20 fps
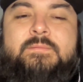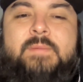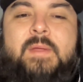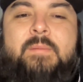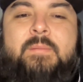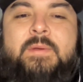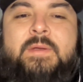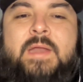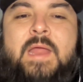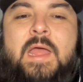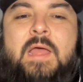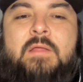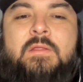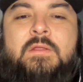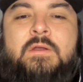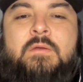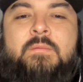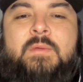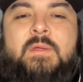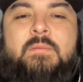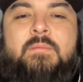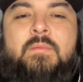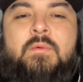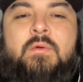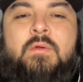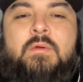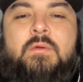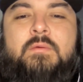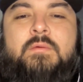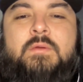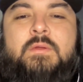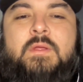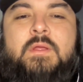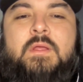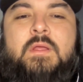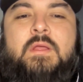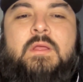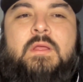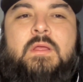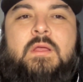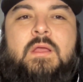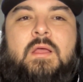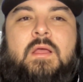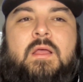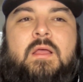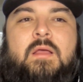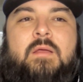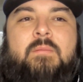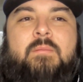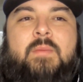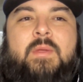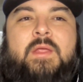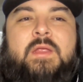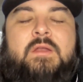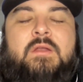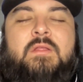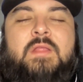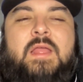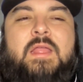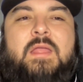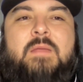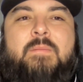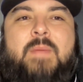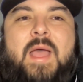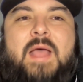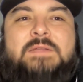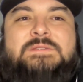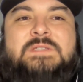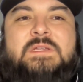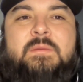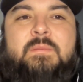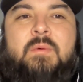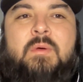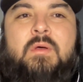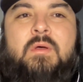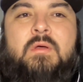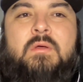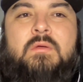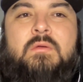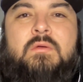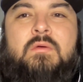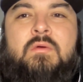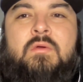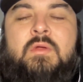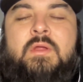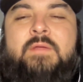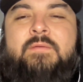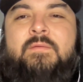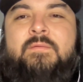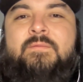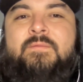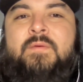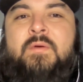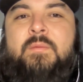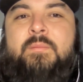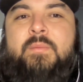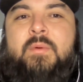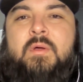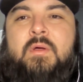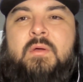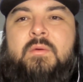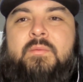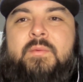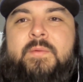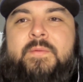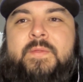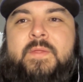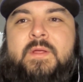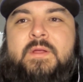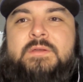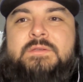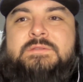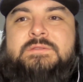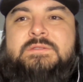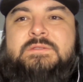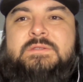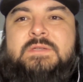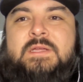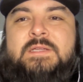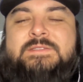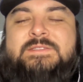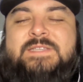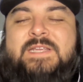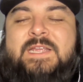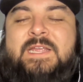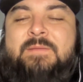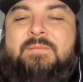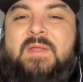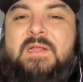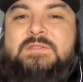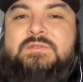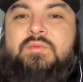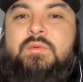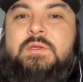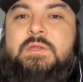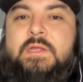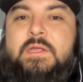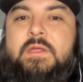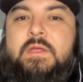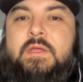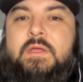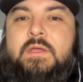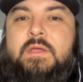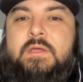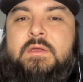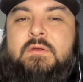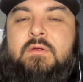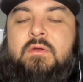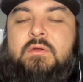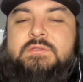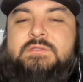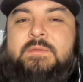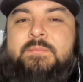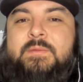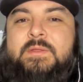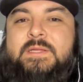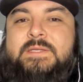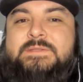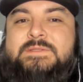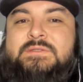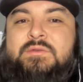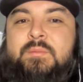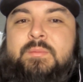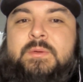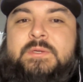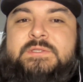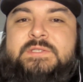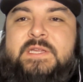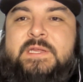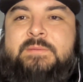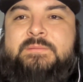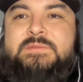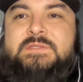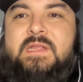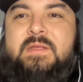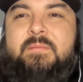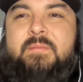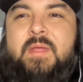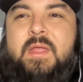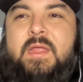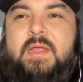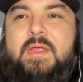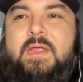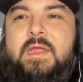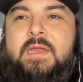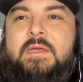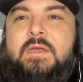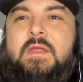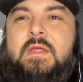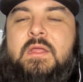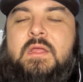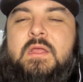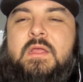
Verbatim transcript: Maybe now a little bit more, but like in basketball or even football, when there's a team that's really good or some of these super teams they make, and